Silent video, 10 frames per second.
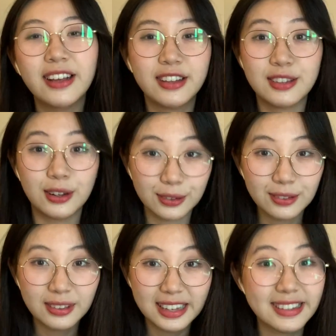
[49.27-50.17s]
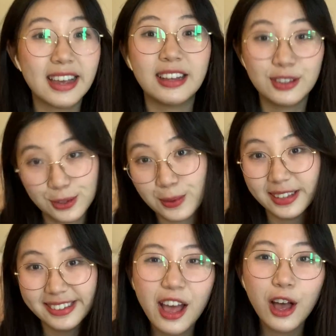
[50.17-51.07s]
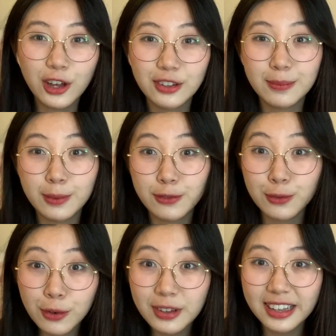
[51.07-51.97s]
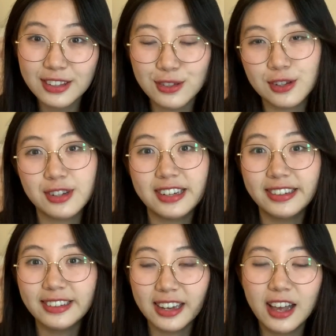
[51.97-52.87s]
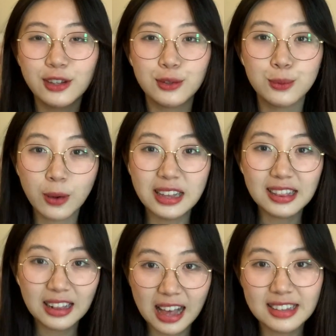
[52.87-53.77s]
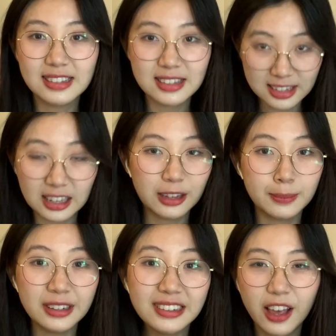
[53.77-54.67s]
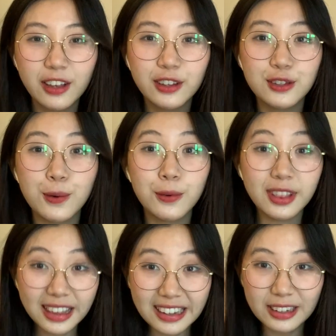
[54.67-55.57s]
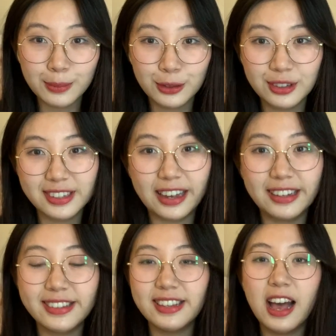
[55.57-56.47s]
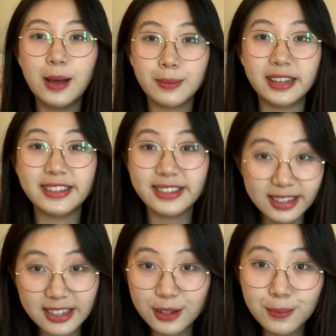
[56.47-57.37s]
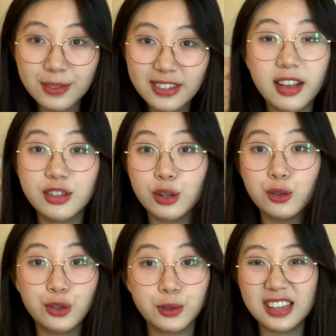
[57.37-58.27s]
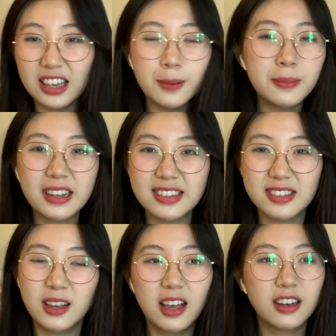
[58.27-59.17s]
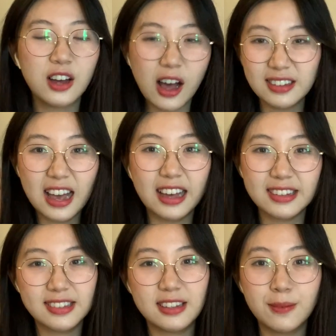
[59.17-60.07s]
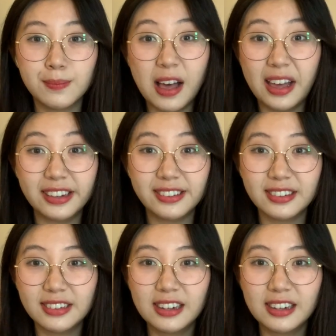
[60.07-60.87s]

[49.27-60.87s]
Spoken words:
So let's get into it. Oh, and before we get started, just one last disclaimer. So within computer science, I'm in systems, and so just to keep this context in mind